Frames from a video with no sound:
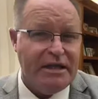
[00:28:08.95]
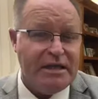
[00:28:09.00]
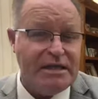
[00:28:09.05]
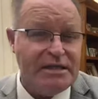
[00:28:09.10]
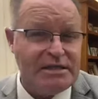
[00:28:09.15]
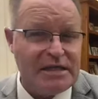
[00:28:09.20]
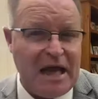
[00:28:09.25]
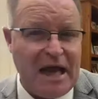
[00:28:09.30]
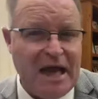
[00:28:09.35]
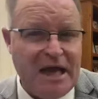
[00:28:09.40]

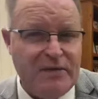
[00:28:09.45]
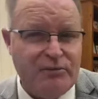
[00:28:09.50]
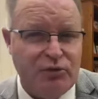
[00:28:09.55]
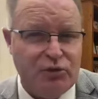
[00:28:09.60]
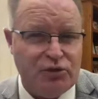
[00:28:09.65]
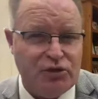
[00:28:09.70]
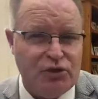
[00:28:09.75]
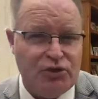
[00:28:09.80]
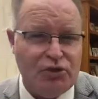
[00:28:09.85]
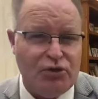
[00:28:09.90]
is
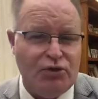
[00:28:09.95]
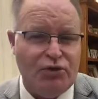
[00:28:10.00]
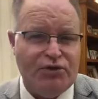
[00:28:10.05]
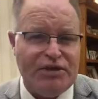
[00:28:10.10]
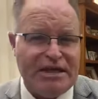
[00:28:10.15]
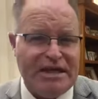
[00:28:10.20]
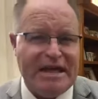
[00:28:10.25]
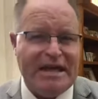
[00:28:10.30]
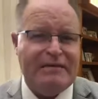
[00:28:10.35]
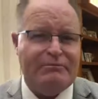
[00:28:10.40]
able to do
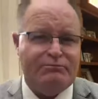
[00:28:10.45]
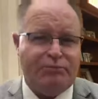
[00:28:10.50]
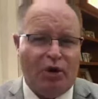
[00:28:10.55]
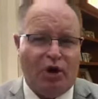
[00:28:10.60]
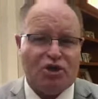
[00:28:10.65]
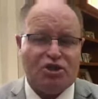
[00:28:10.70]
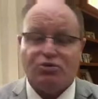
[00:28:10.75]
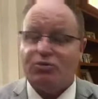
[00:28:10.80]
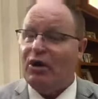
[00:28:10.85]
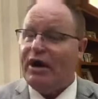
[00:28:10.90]
the
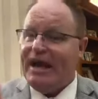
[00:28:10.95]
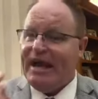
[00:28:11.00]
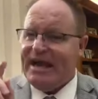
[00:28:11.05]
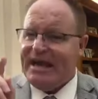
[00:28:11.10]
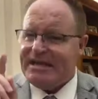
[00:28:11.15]
impossible.